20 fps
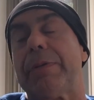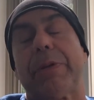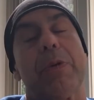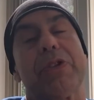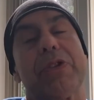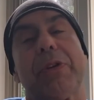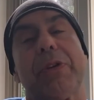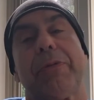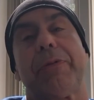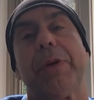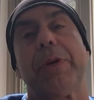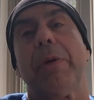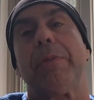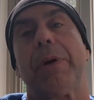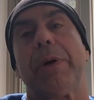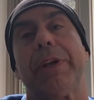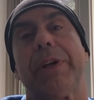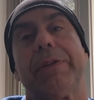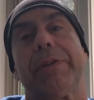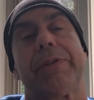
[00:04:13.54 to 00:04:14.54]
there was a few
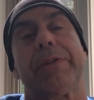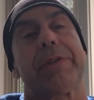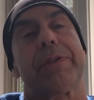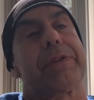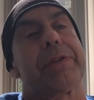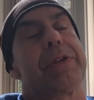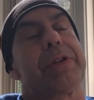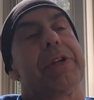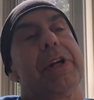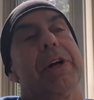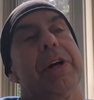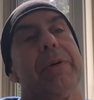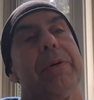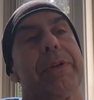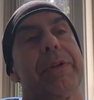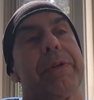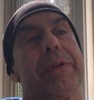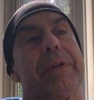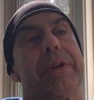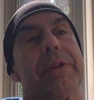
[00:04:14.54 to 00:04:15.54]
of you
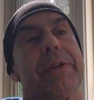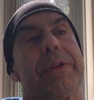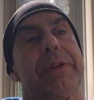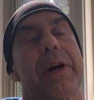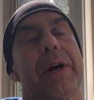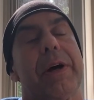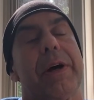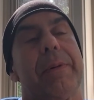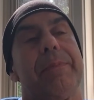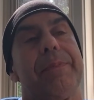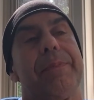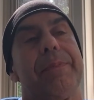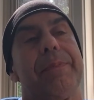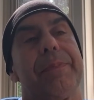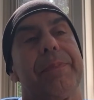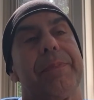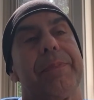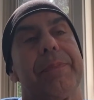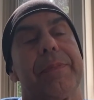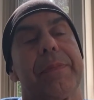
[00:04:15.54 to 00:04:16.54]
know the, the um,
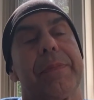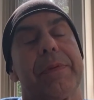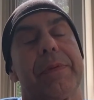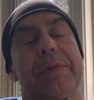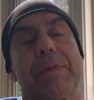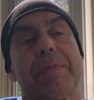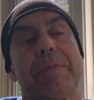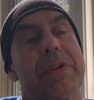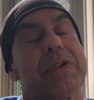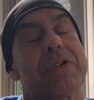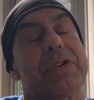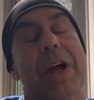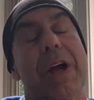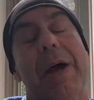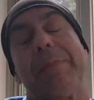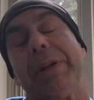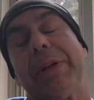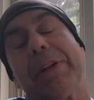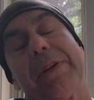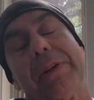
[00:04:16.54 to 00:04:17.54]

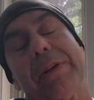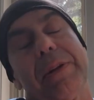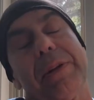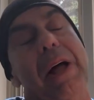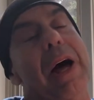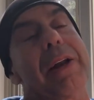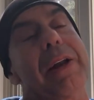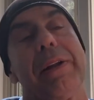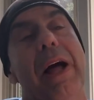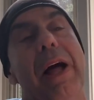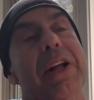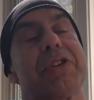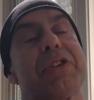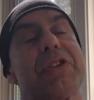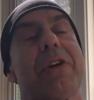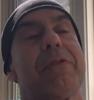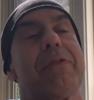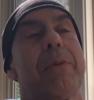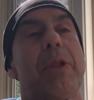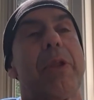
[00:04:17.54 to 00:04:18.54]
I mean lot lots
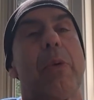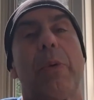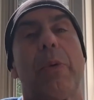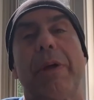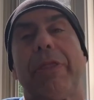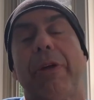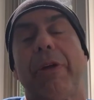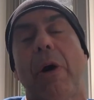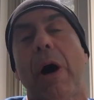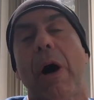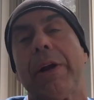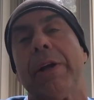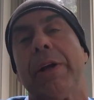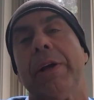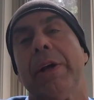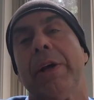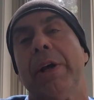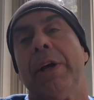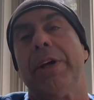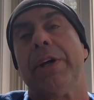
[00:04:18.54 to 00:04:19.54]
of them that we thought
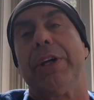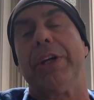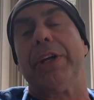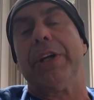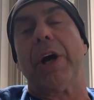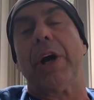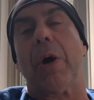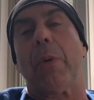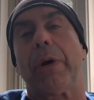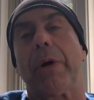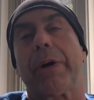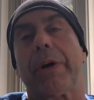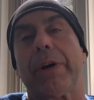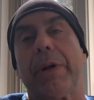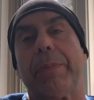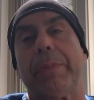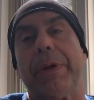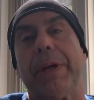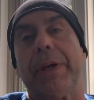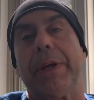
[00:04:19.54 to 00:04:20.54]
you know were going
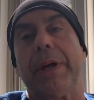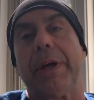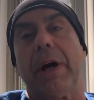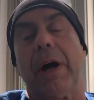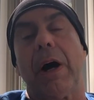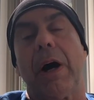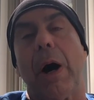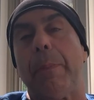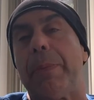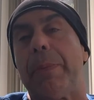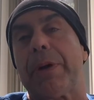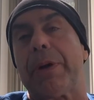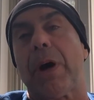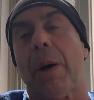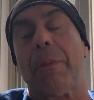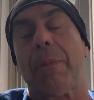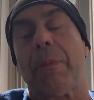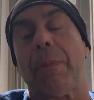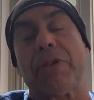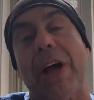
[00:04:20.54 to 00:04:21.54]
to be uh, up and
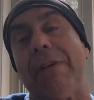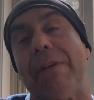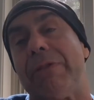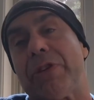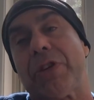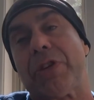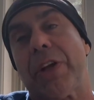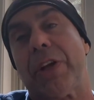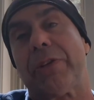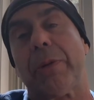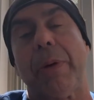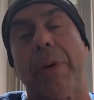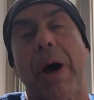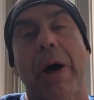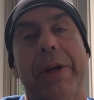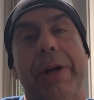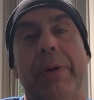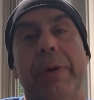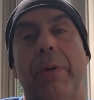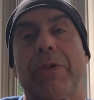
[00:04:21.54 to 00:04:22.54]
comers. Evan
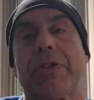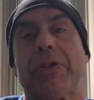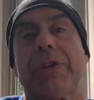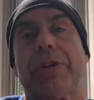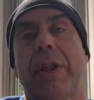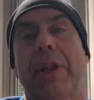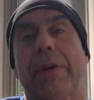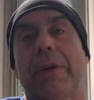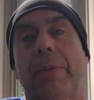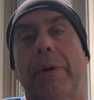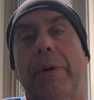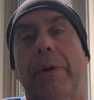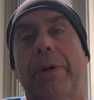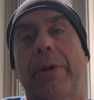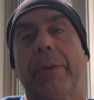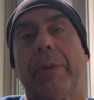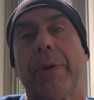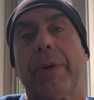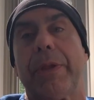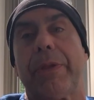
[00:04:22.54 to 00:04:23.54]
Centopani was another one
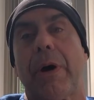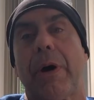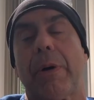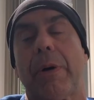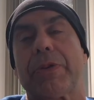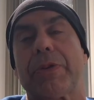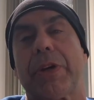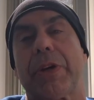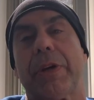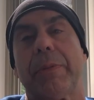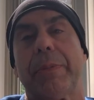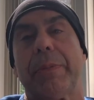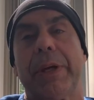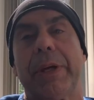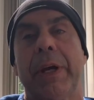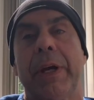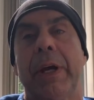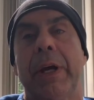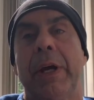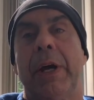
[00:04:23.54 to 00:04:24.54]
that we thought was going to
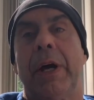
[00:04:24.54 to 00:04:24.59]
be